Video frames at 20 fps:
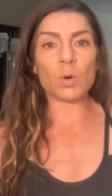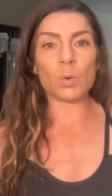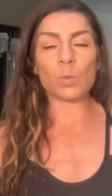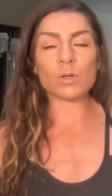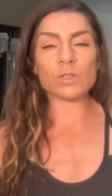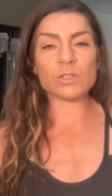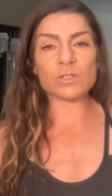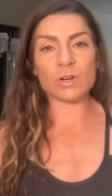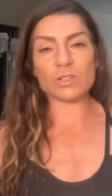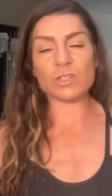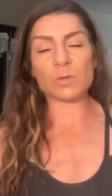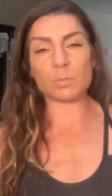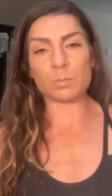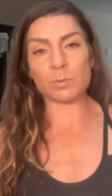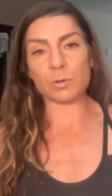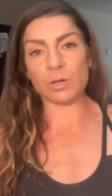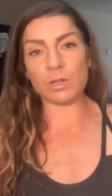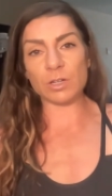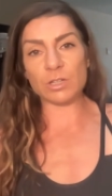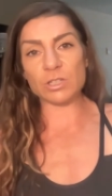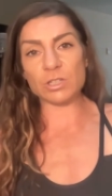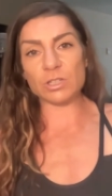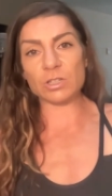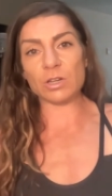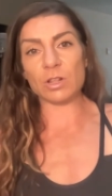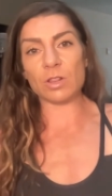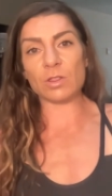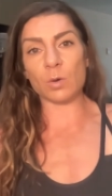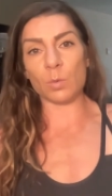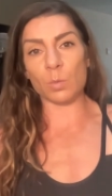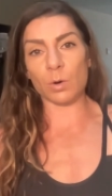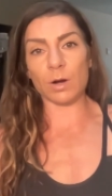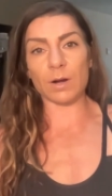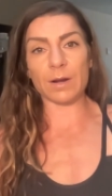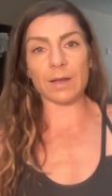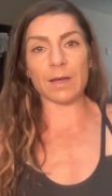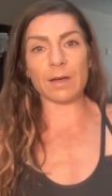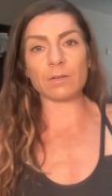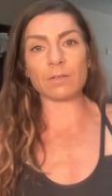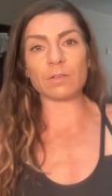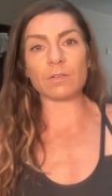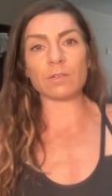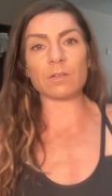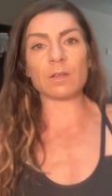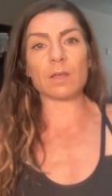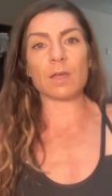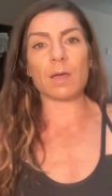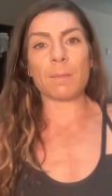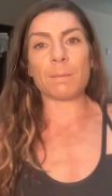would start to push the workouts